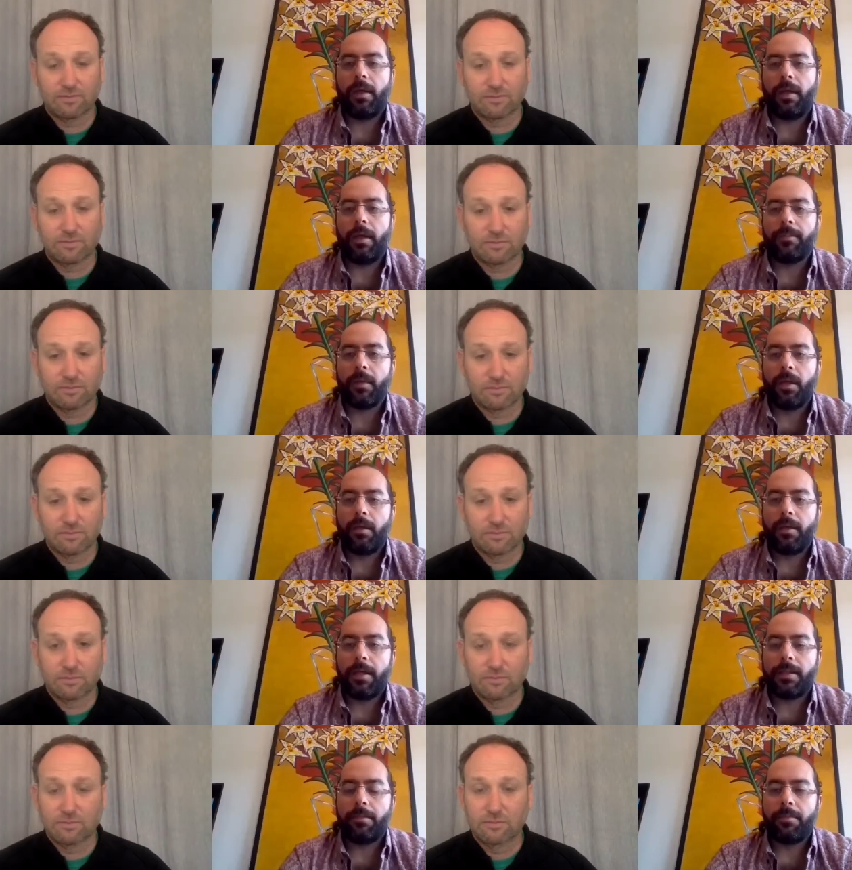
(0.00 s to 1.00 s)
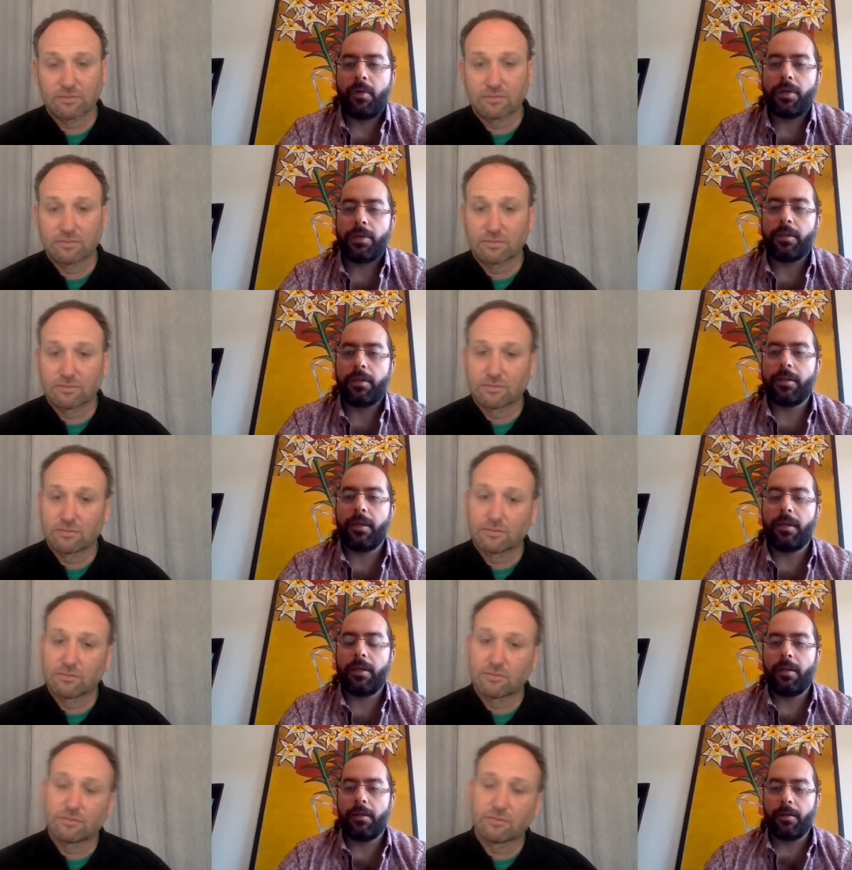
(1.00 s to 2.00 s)
Speaker 1: Yeah, that's important.
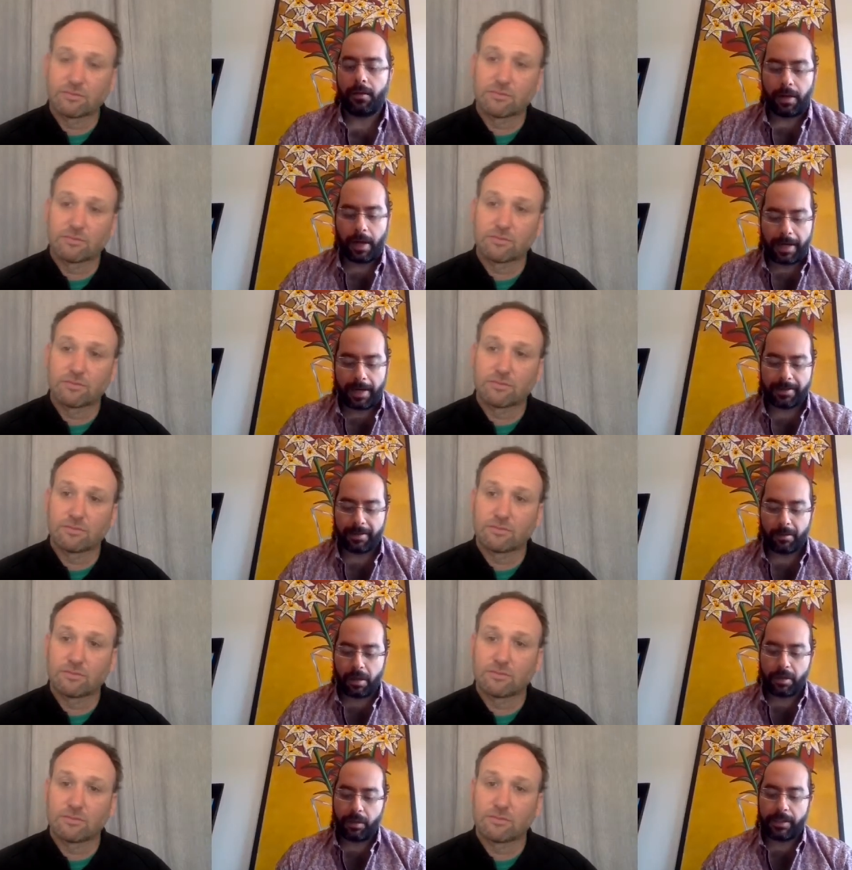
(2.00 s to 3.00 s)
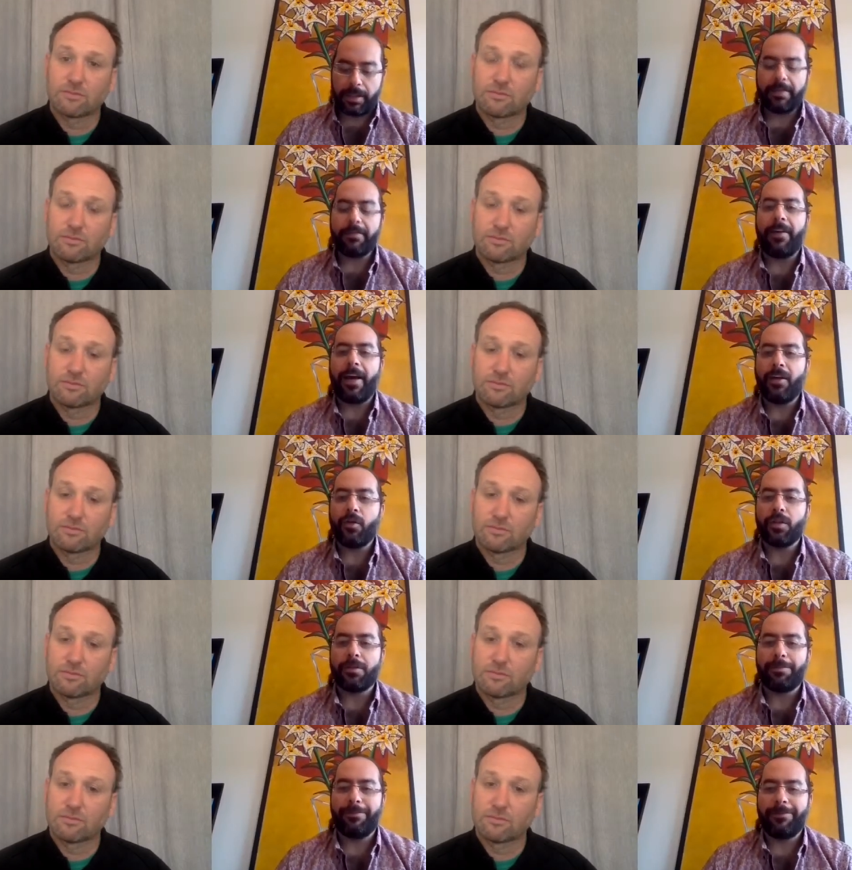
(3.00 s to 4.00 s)
I like that you just said
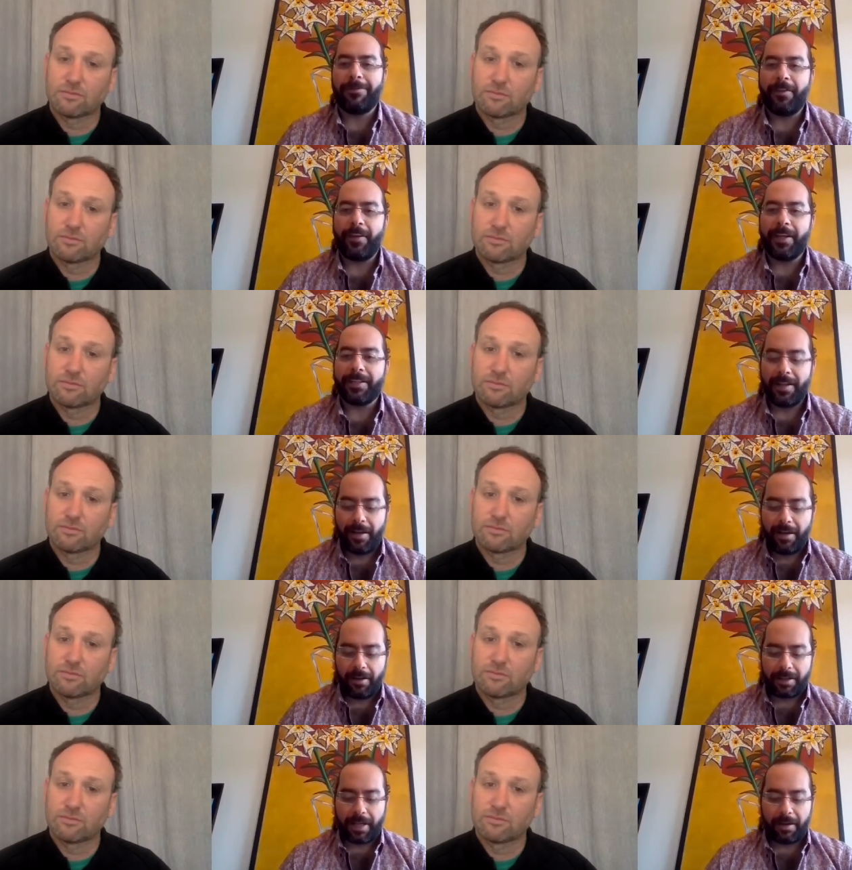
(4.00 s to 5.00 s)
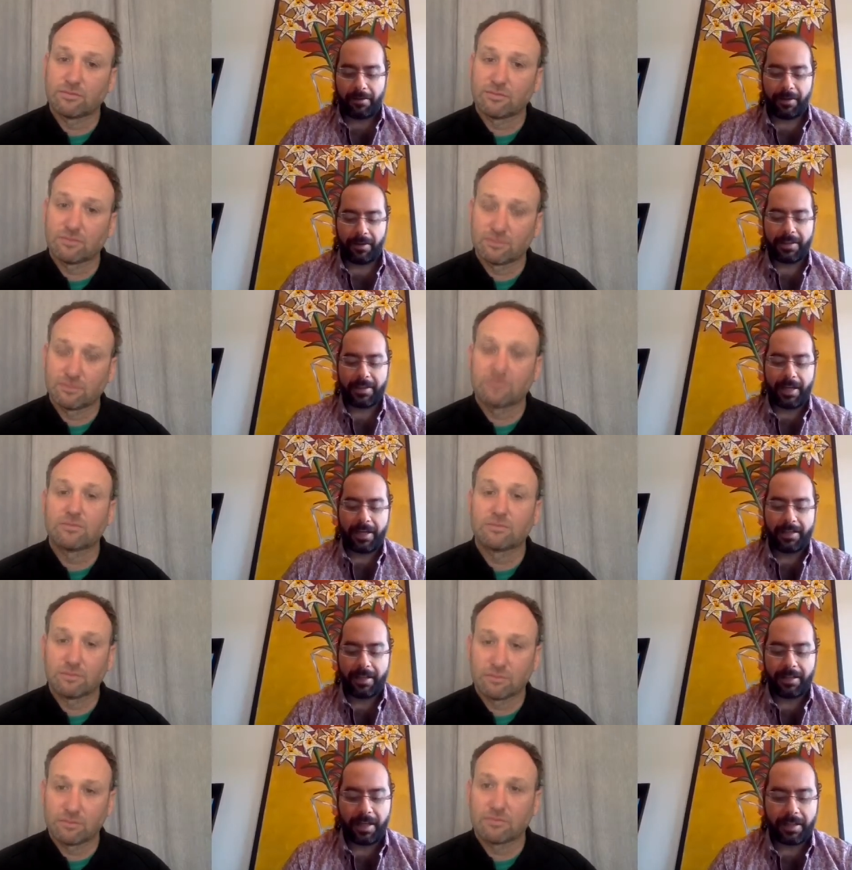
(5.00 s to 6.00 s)
values fit, because I feel
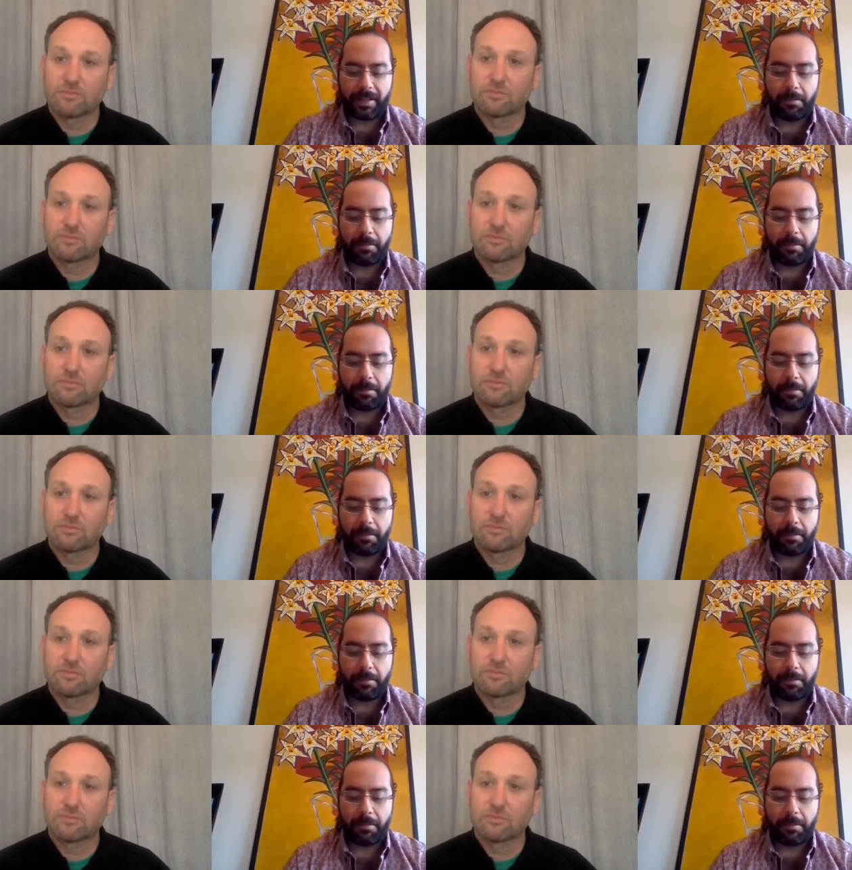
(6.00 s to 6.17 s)
that that's